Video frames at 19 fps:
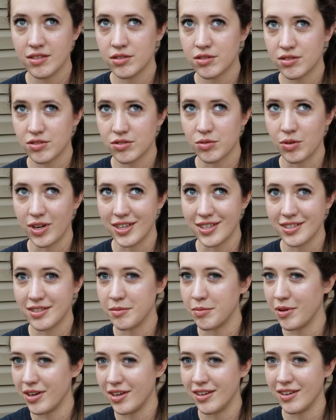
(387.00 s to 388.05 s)
or twice,
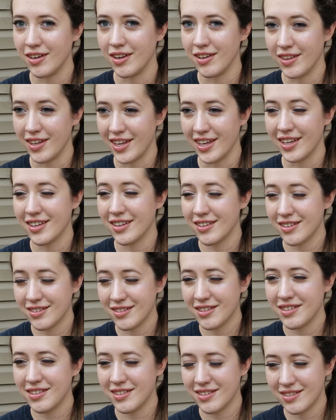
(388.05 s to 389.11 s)
depending on like,
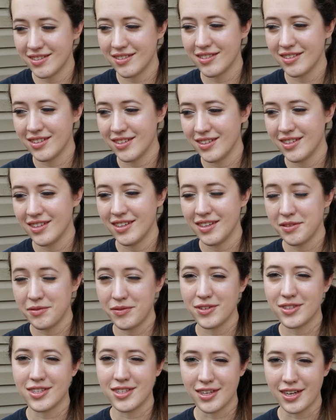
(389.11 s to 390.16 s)

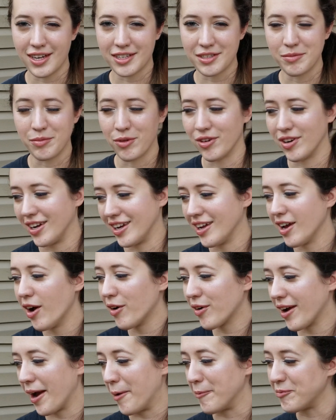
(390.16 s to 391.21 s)
it's the next morning.
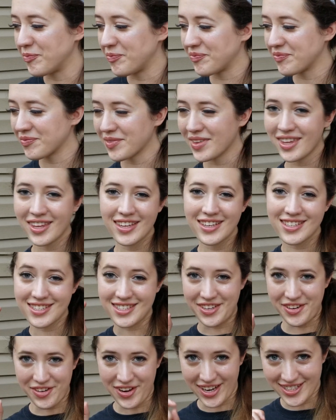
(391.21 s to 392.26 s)
Okay,
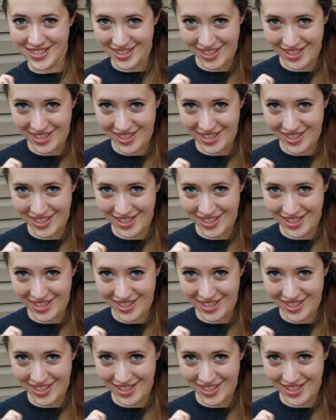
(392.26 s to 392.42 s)
see you guys